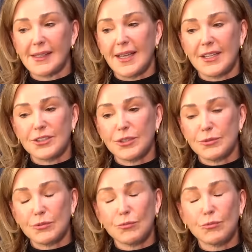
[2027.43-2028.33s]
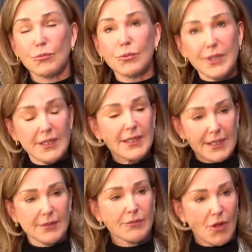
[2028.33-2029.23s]
and she was really
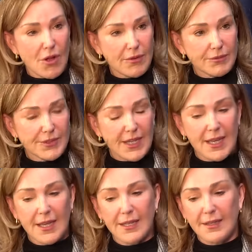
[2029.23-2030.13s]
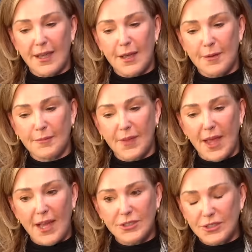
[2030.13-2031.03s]
involved. And um,
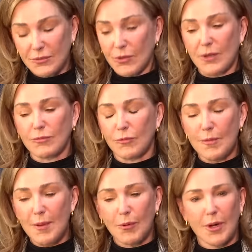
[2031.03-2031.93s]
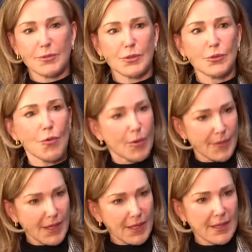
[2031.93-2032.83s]
I just remember
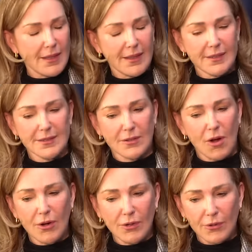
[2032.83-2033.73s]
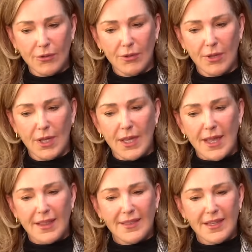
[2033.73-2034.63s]
absorbing this article
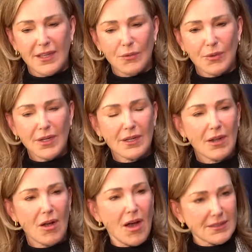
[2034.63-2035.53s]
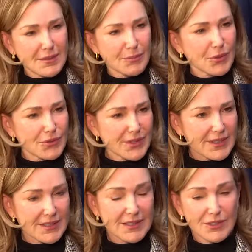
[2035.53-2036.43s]
and thinking, what an awesome person
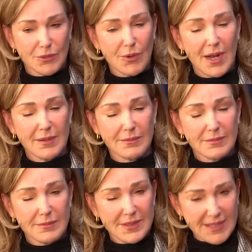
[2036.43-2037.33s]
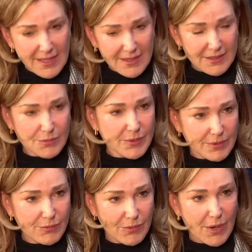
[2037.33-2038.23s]
this is. So I say this with,
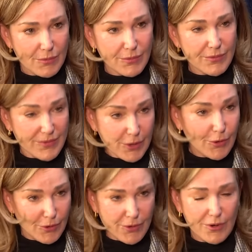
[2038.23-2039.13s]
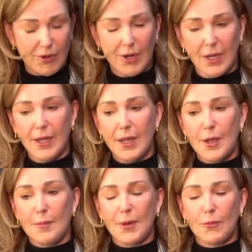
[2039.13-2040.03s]
I revere her.
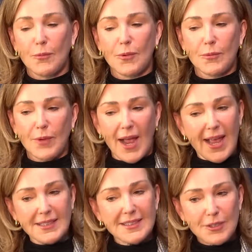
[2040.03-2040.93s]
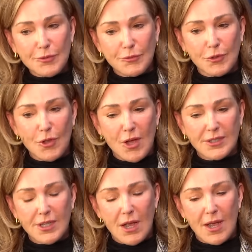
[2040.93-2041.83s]
But w- I hadn't seen her for a long
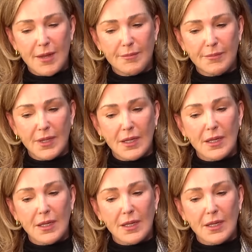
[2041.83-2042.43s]
time.